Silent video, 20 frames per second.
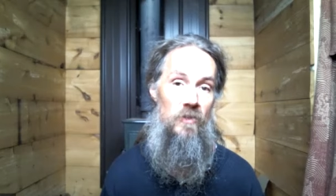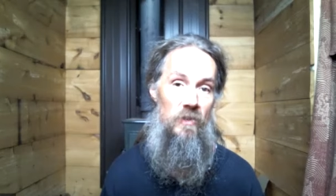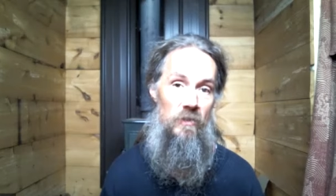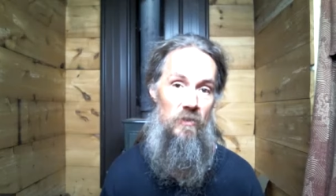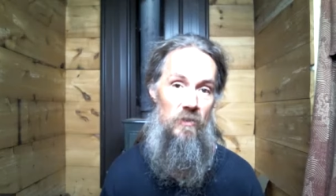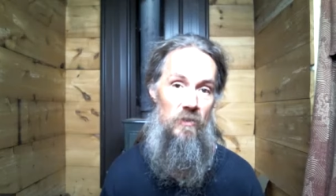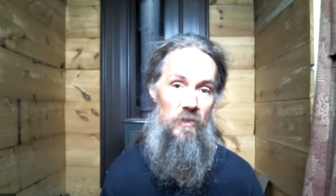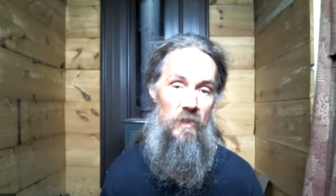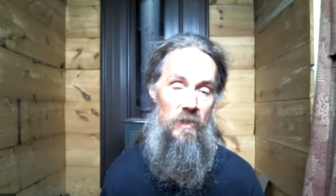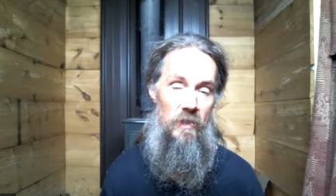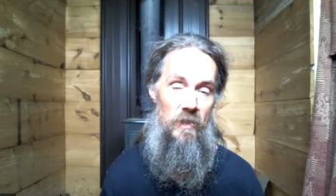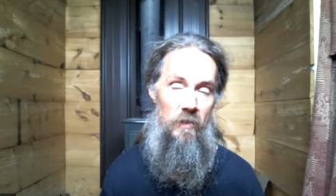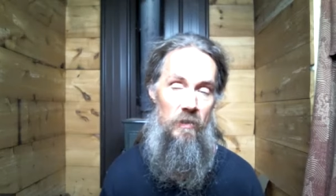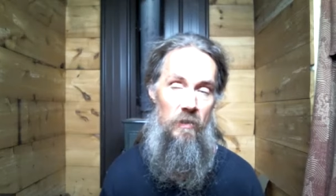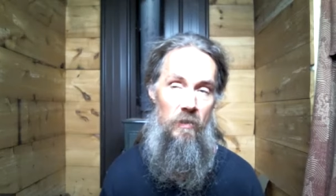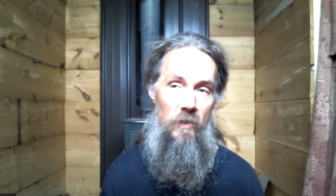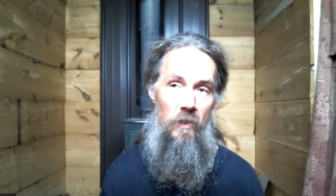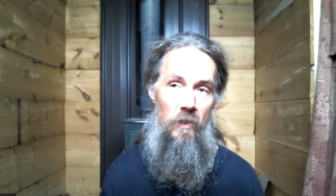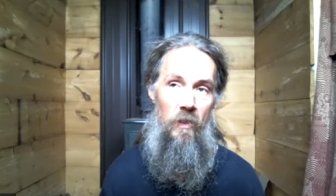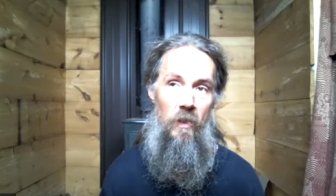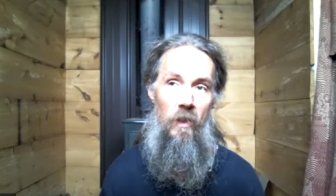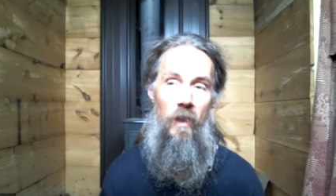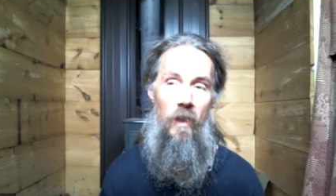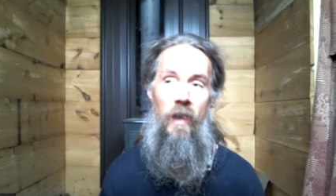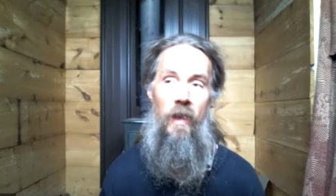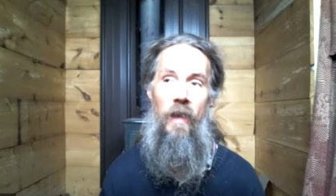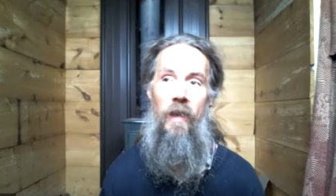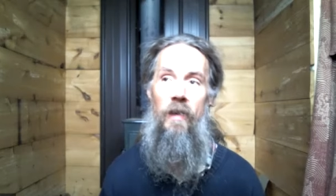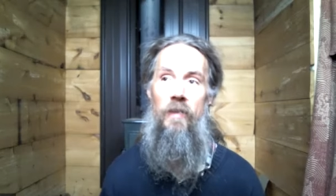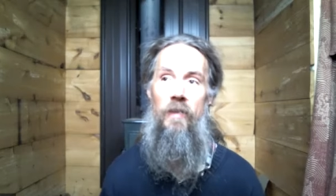succeed.
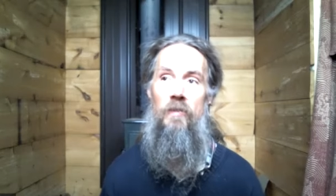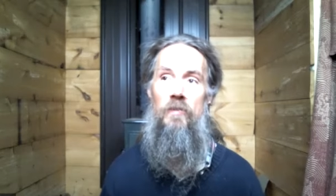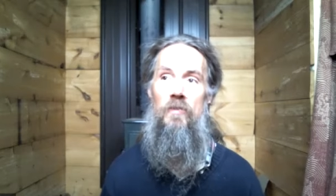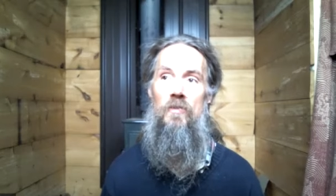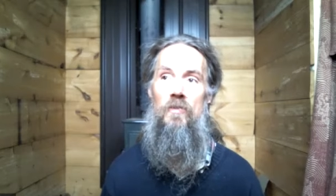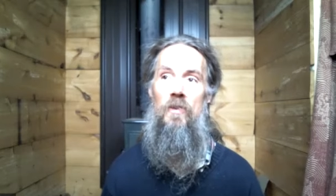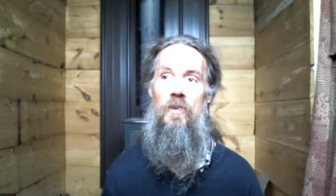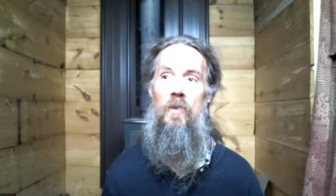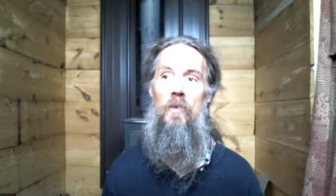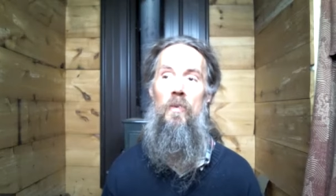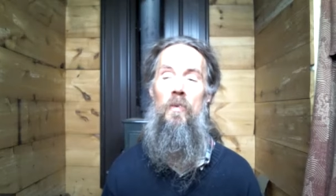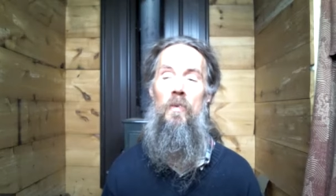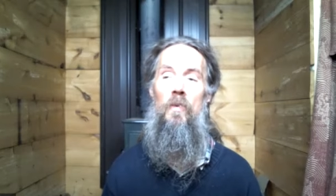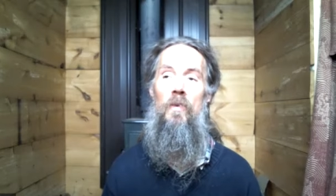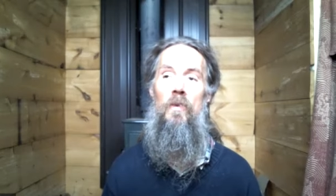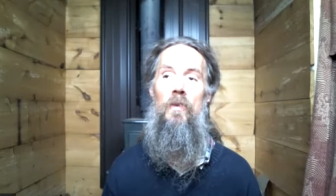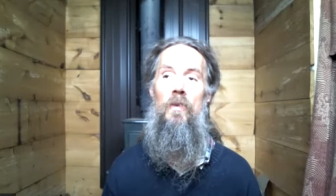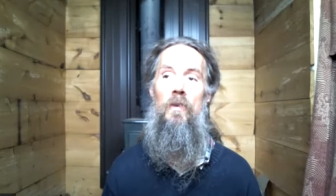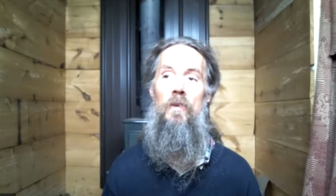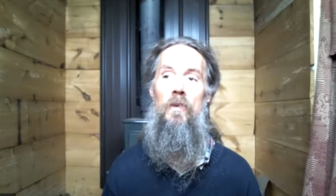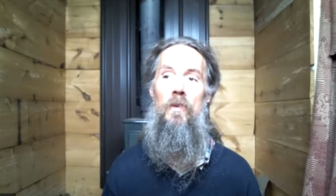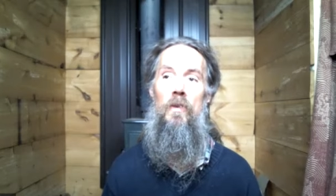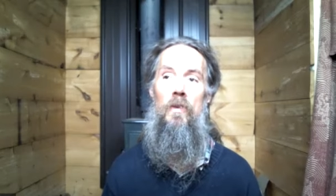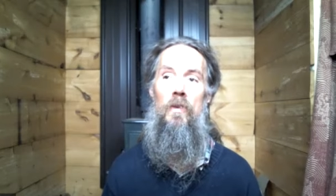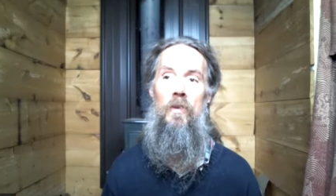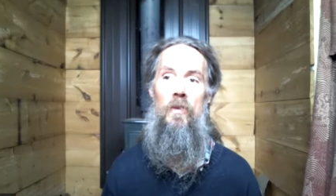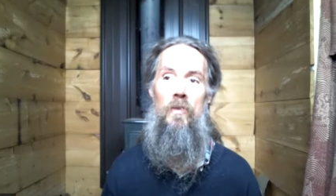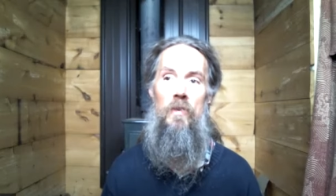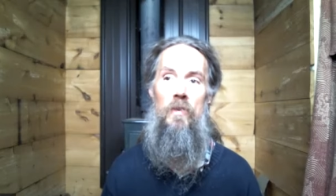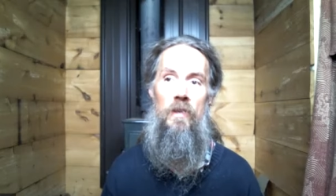And so
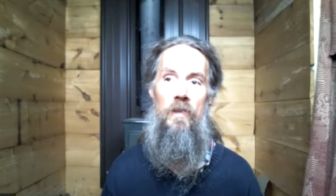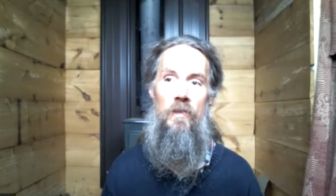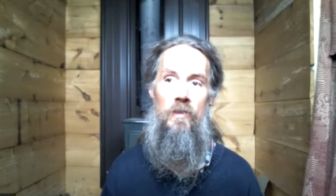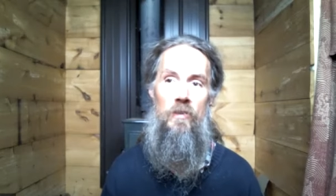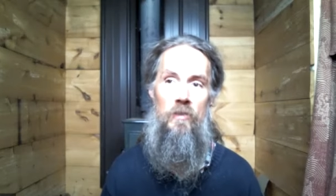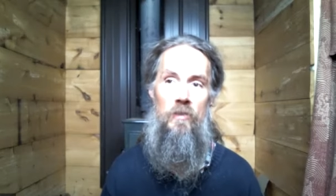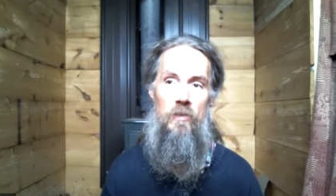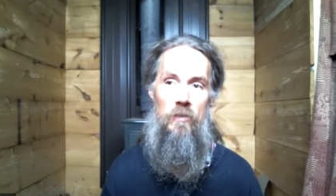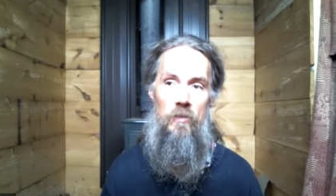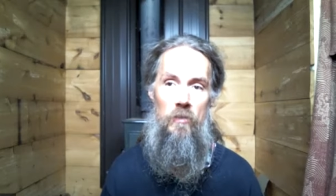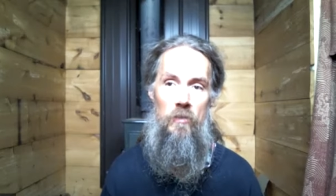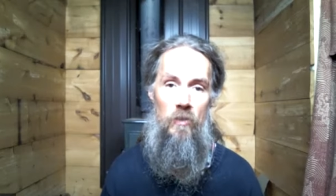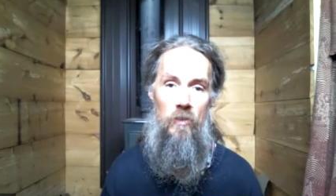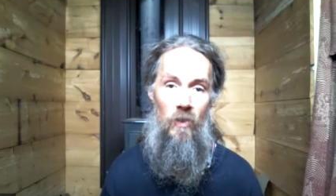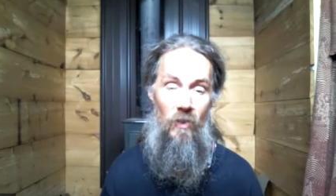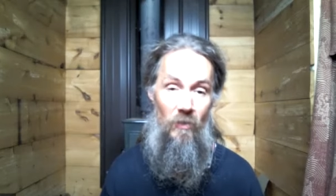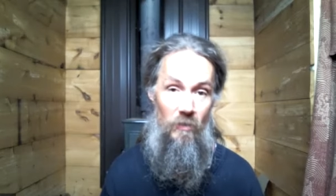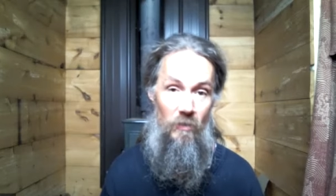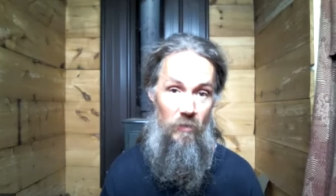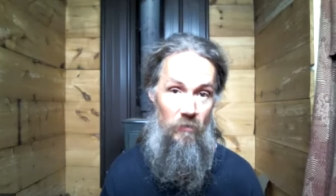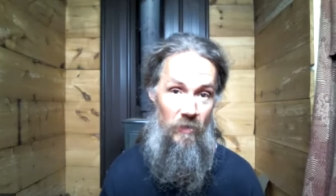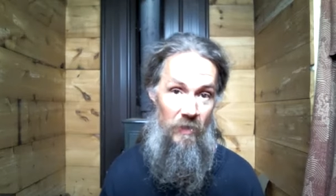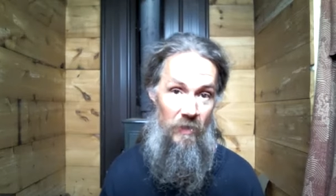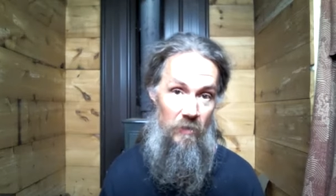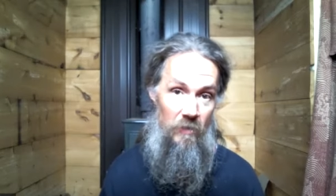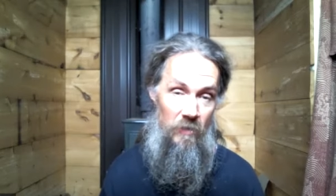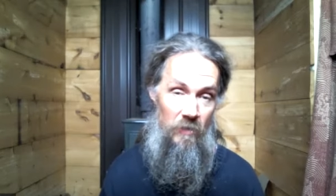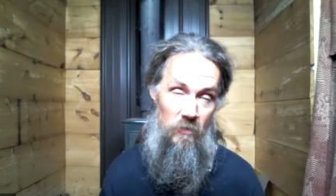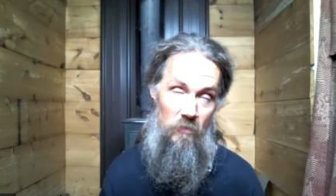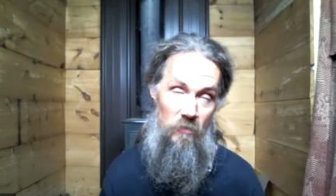you can
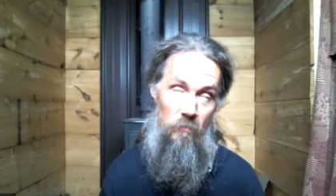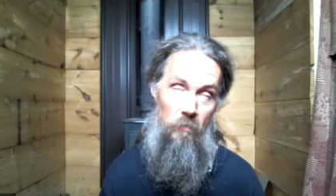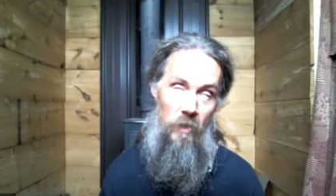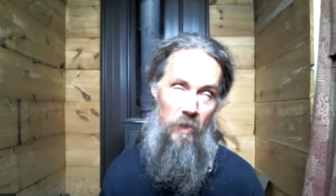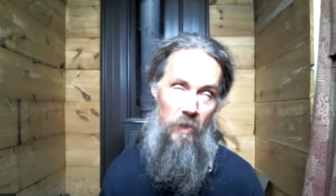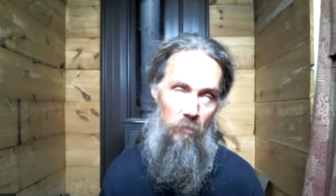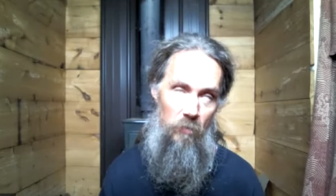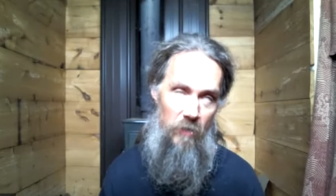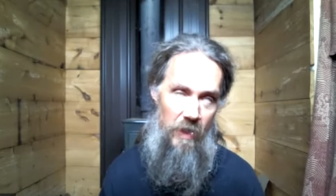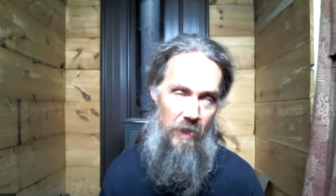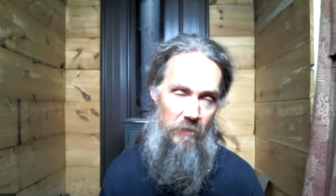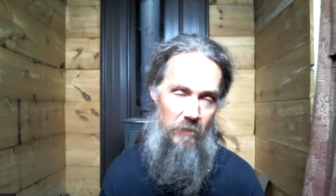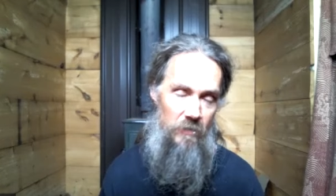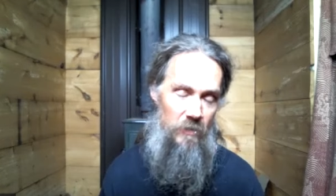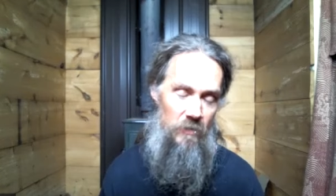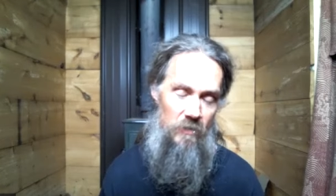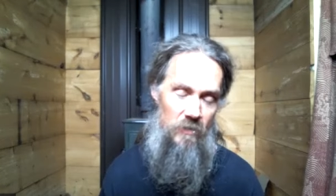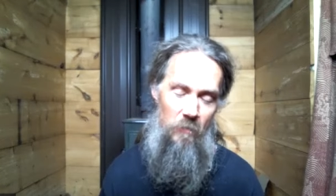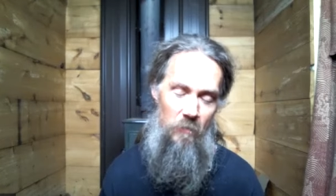cultivate this by practice.